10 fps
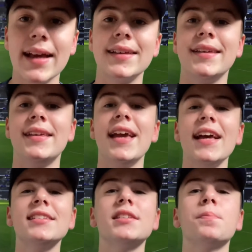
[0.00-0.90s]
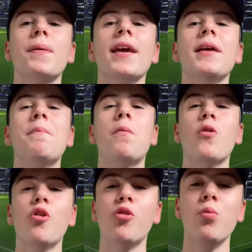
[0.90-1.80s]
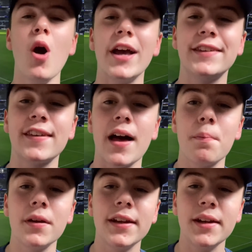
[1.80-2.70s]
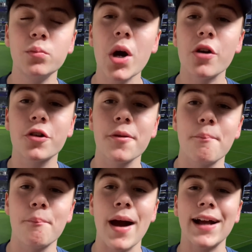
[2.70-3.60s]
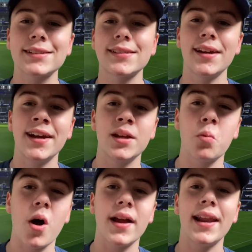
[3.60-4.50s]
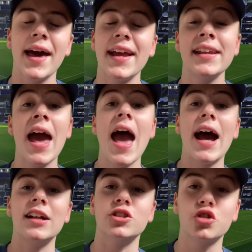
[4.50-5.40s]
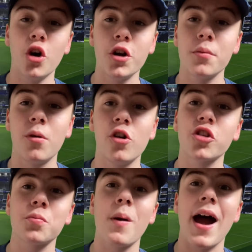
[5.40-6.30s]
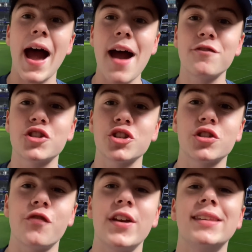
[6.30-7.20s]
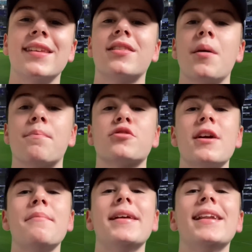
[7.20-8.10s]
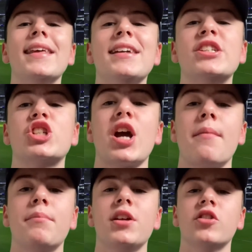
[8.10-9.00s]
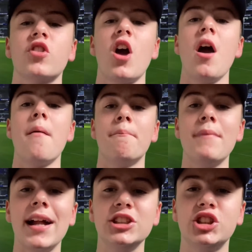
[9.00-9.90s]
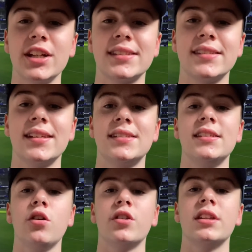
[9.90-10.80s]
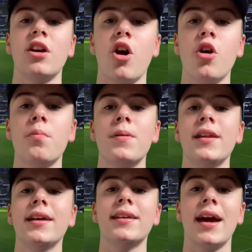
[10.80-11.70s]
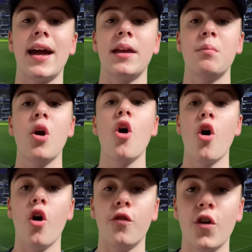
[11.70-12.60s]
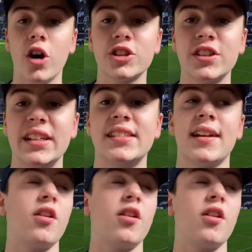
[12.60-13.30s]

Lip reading: Yes, people, what is happening? Welcome back to Lily White Lane. And Tottenham Hotspur have just defeated the Premier League champions Manchester City on the opening game of our season.